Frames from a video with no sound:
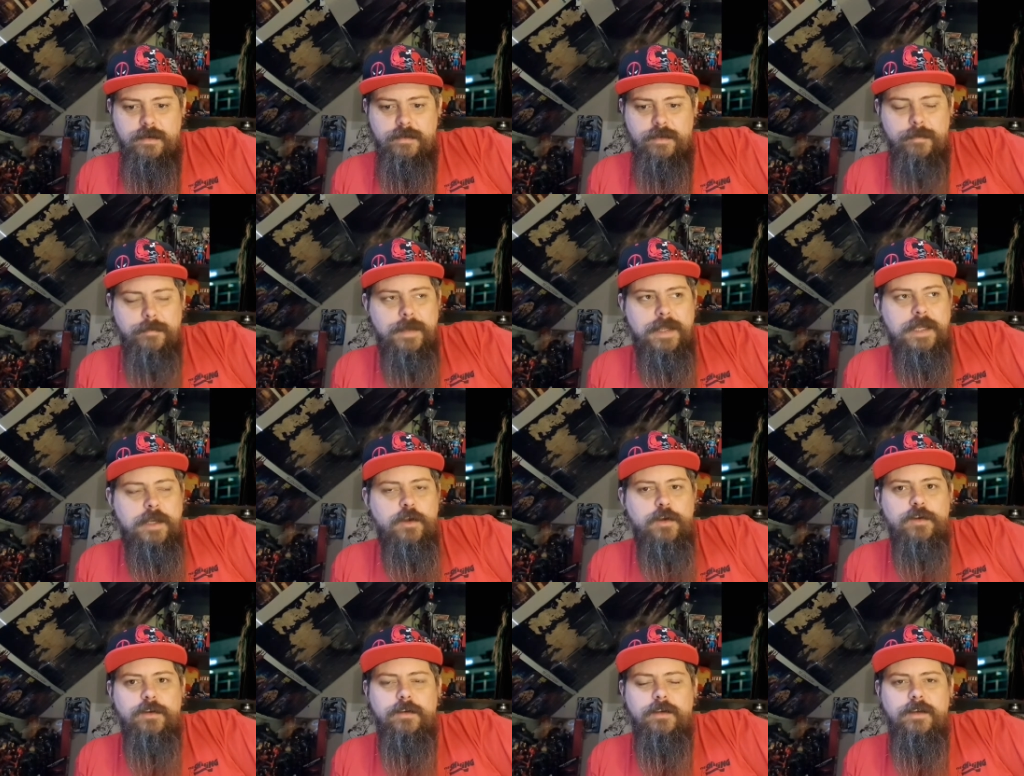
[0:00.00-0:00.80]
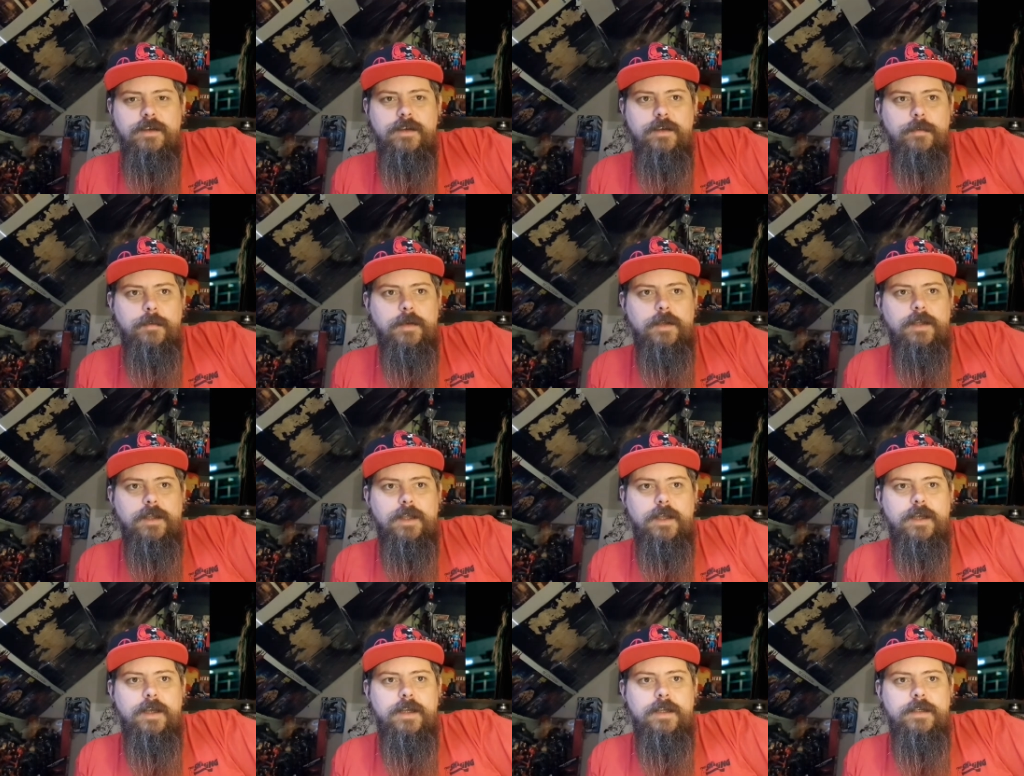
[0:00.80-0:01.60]
that make her likeable,
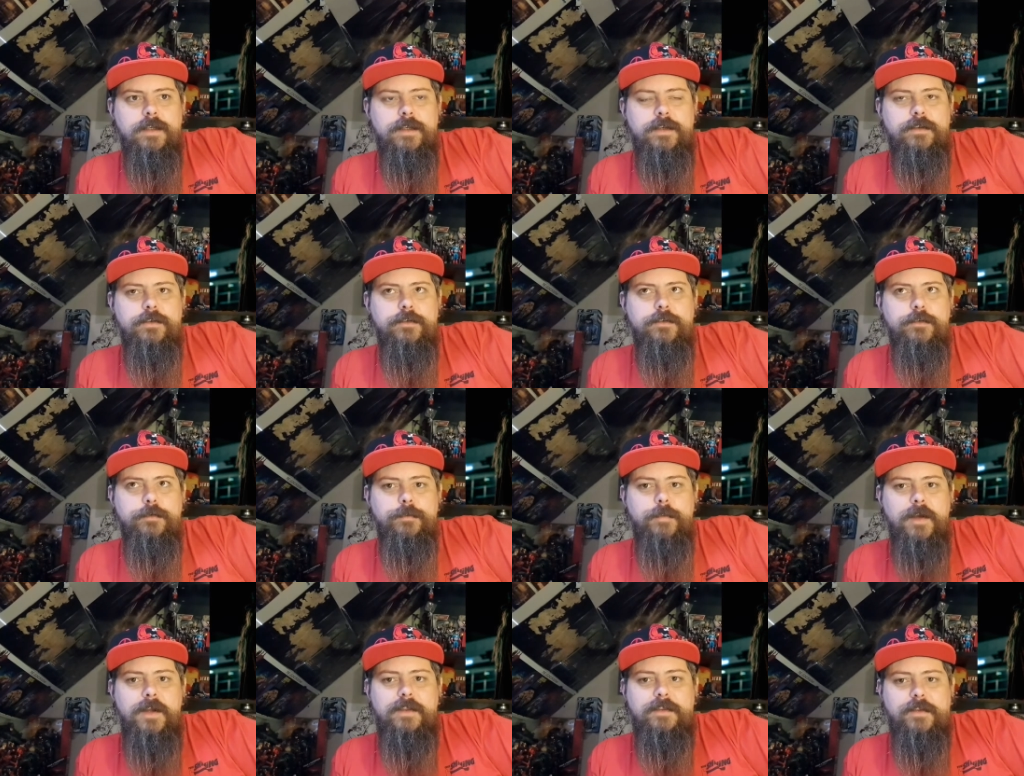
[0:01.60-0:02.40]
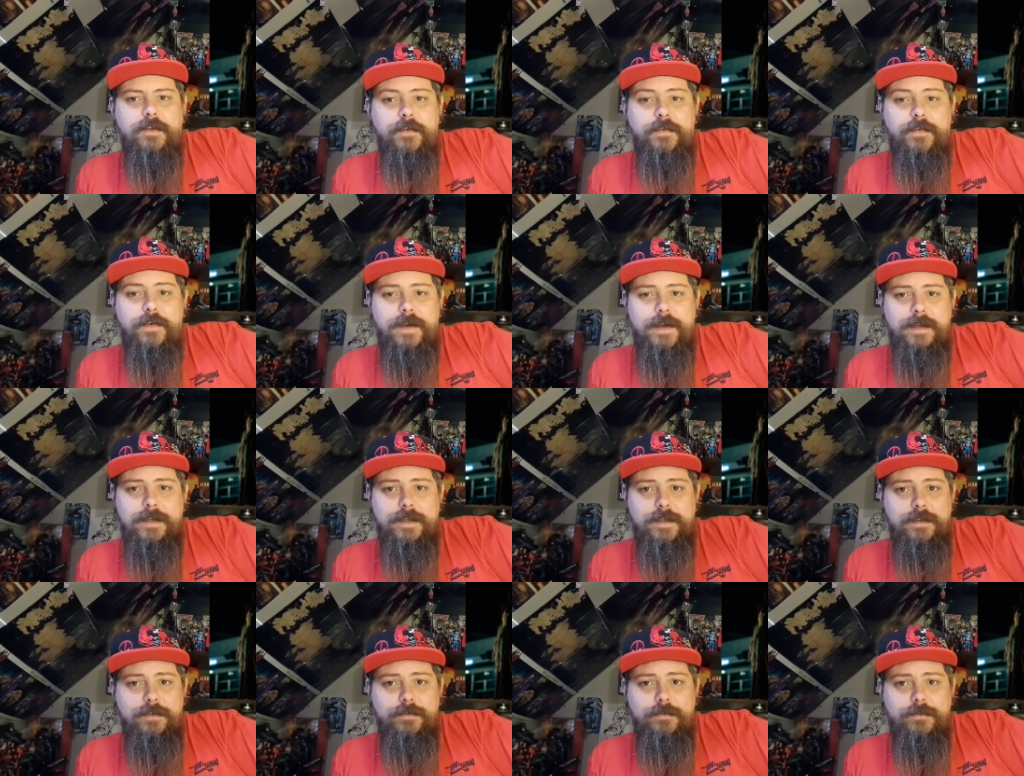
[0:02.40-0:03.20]
despite the
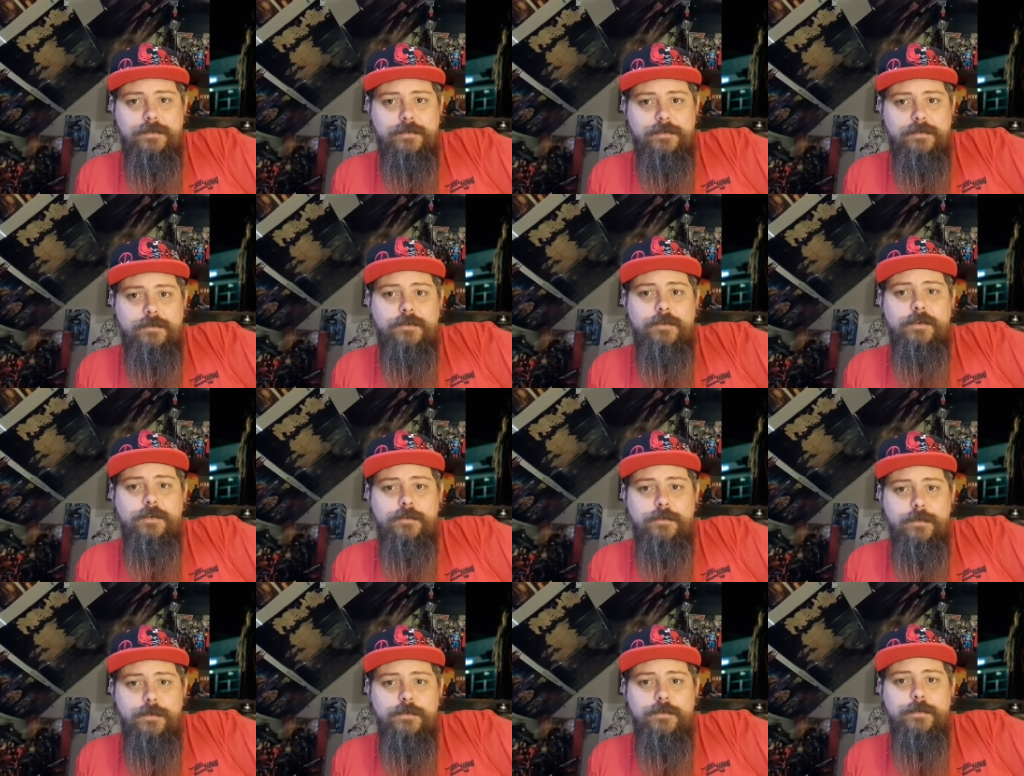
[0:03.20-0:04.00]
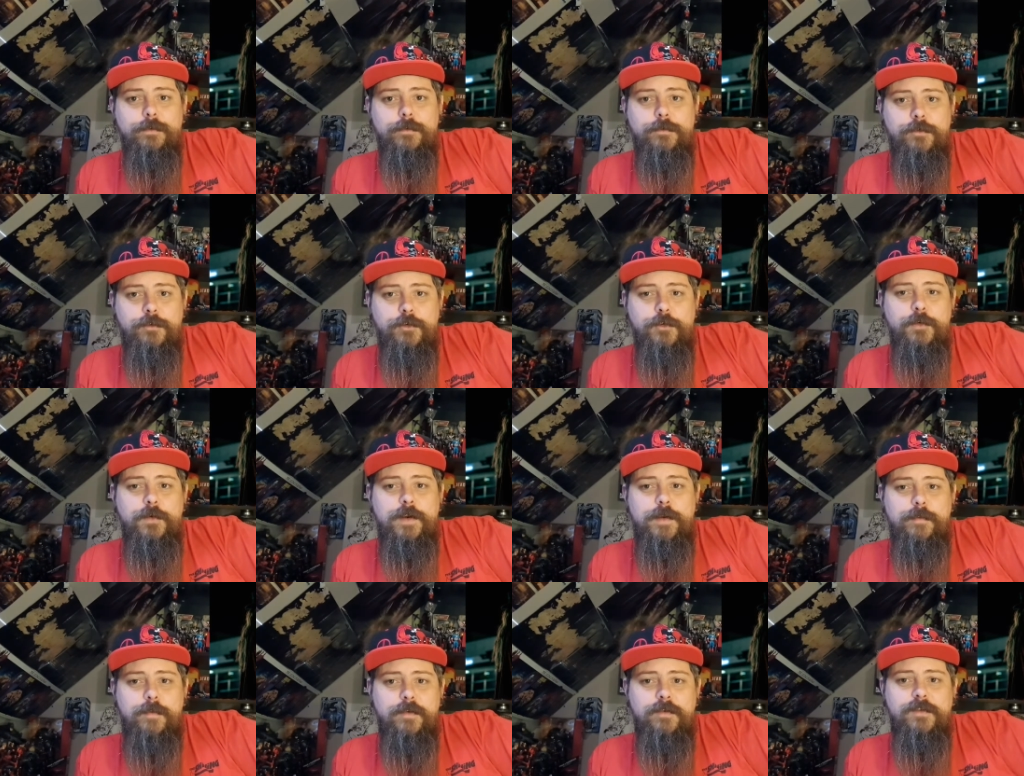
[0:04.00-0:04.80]
fact that she's doing some
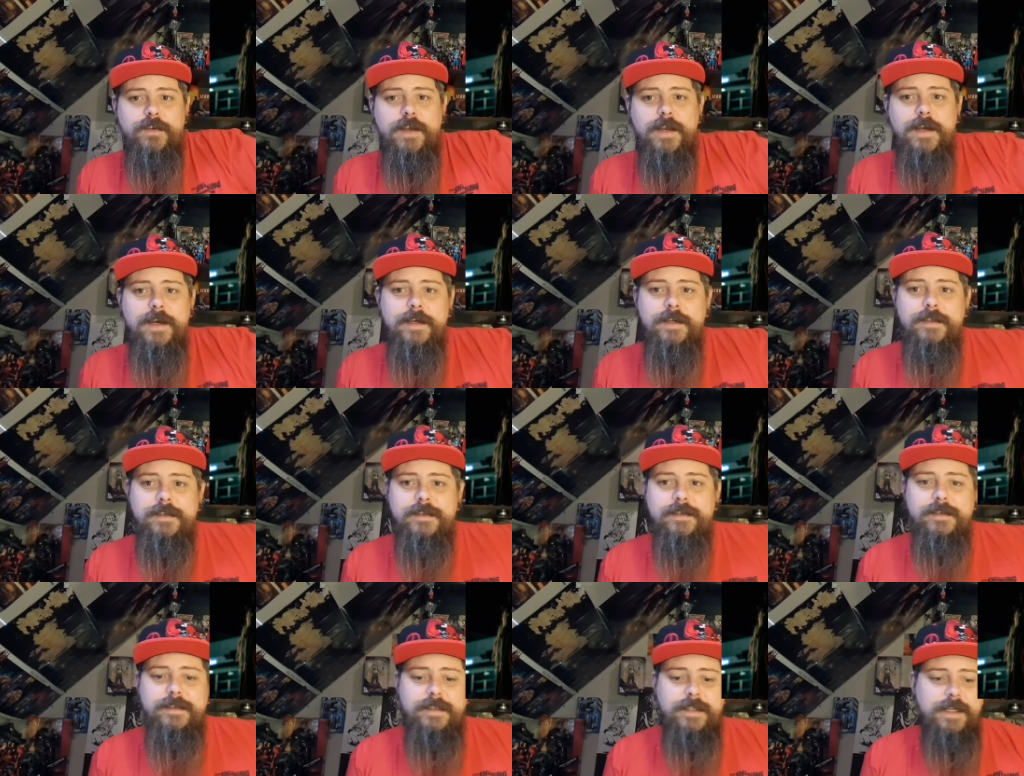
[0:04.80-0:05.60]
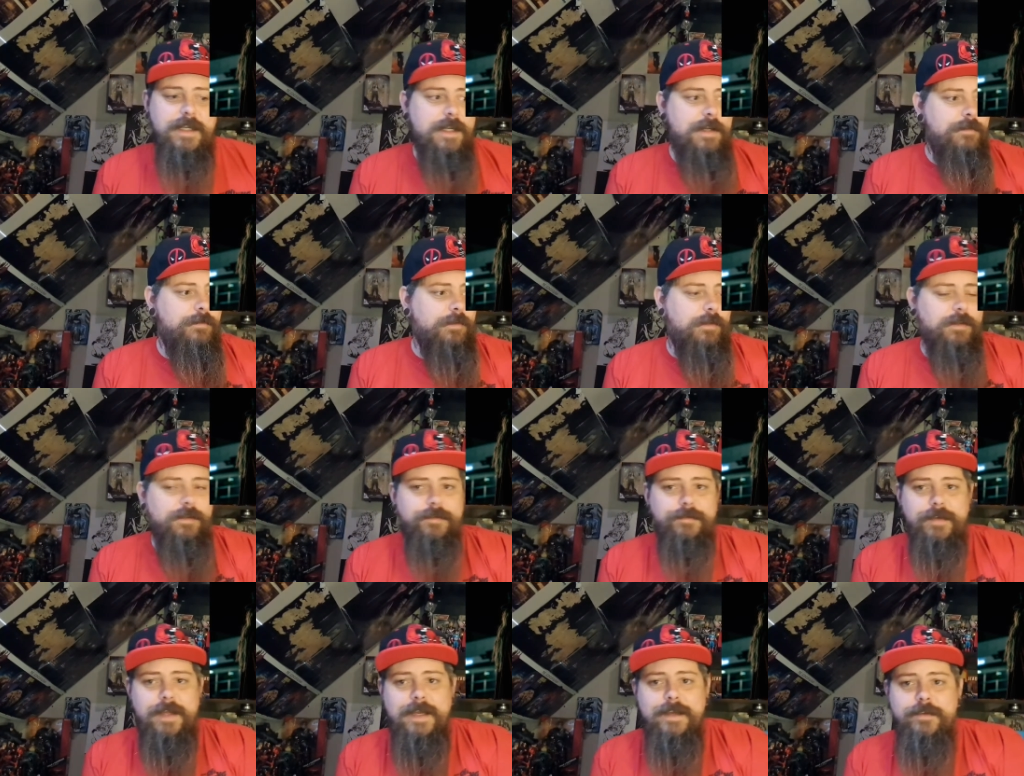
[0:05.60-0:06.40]
truly bizarre,
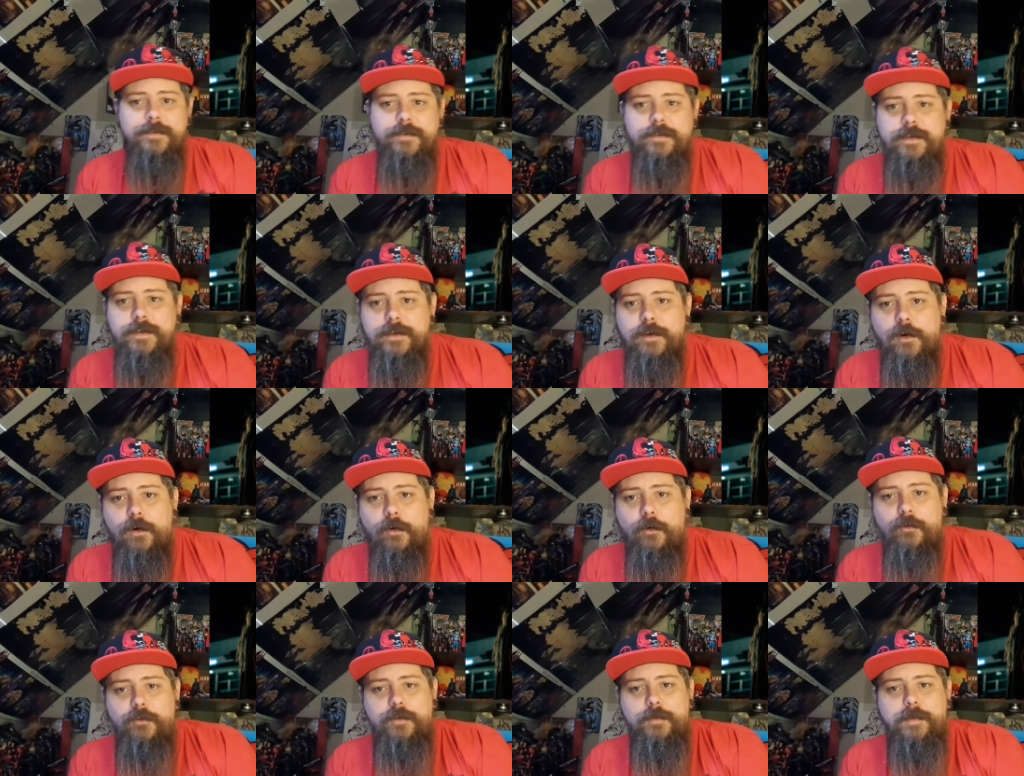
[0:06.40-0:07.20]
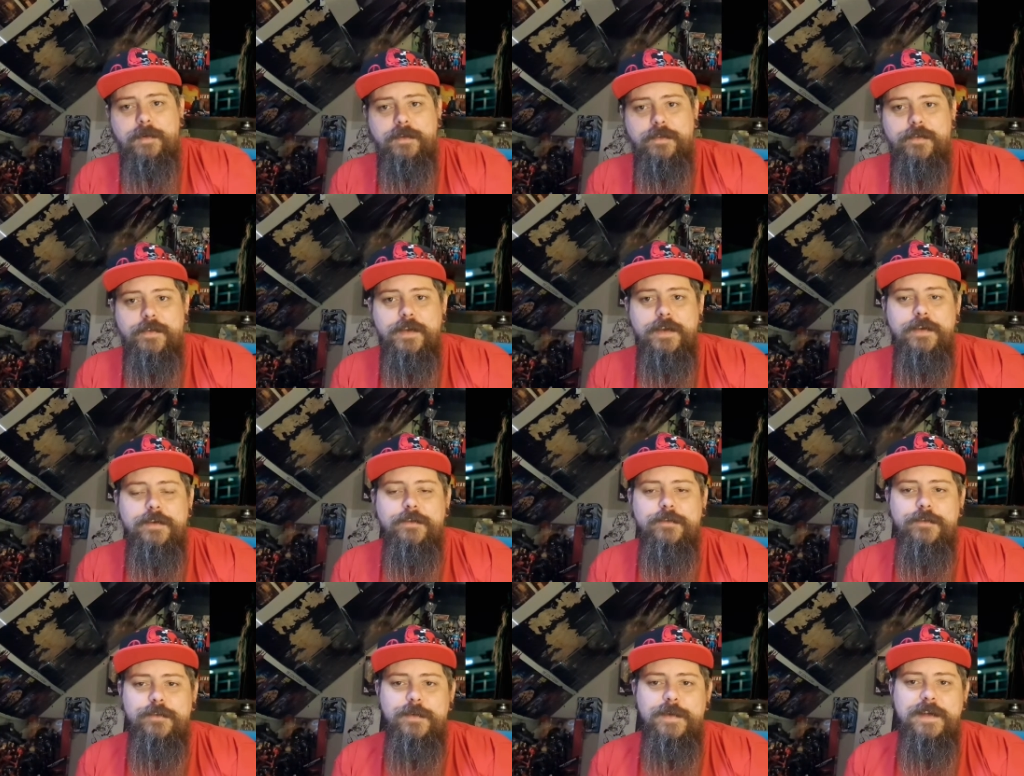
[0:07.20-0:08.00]
evil, nasty, horrible
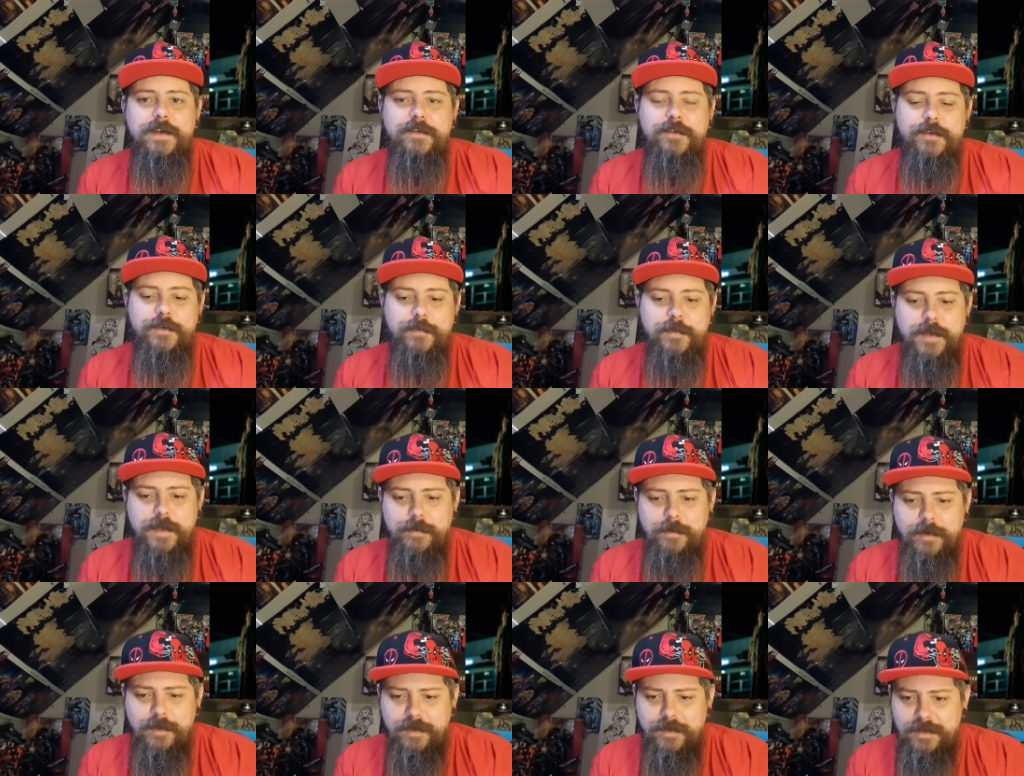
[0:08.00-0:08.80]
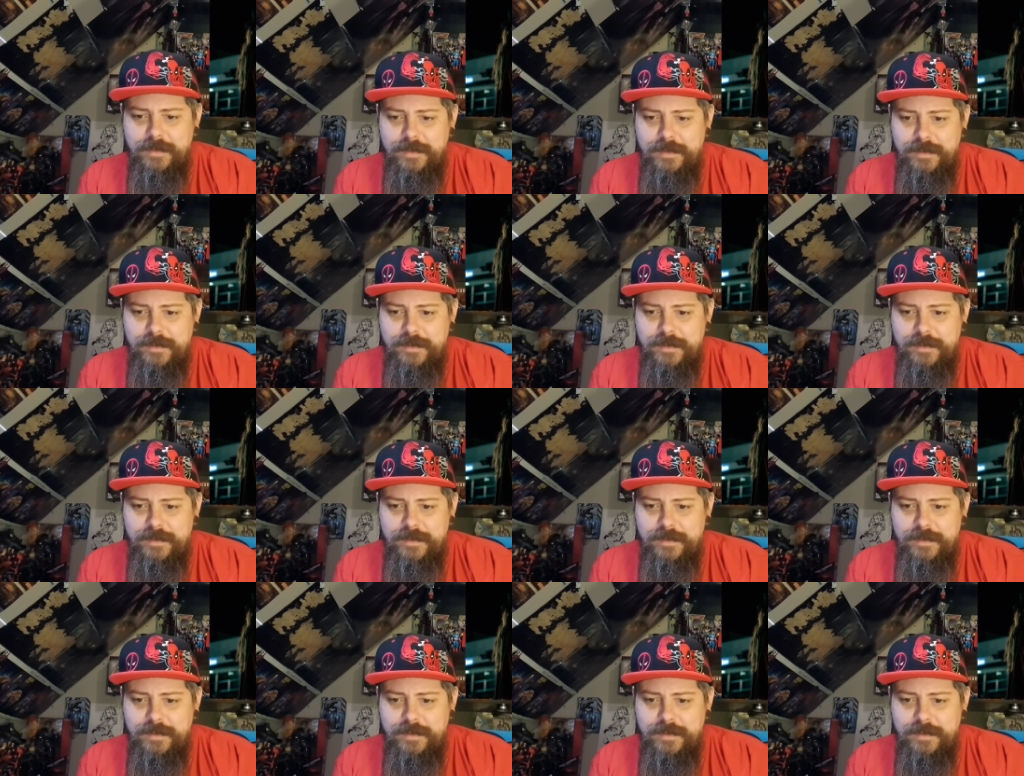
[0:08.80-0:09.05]
things to innocent people.